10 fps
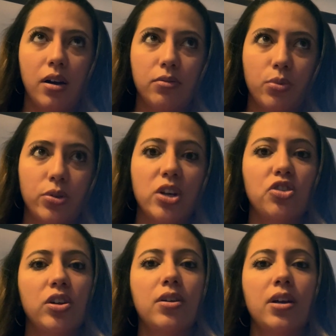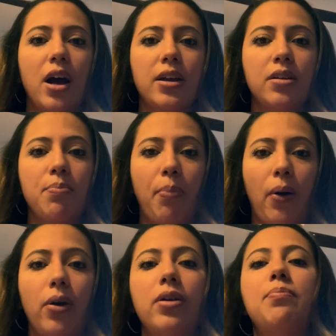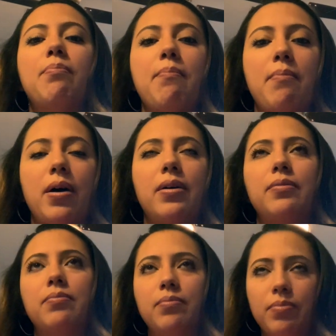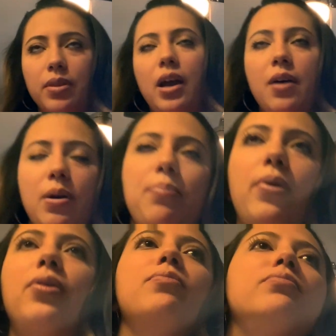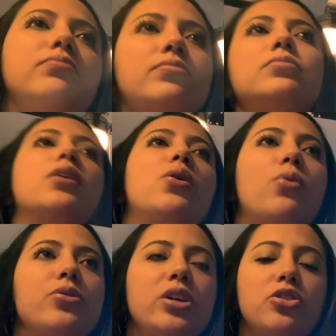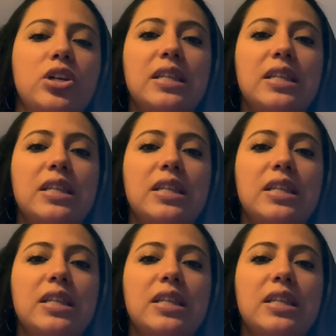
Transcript: rotation. I did burn, I had my burn rotation.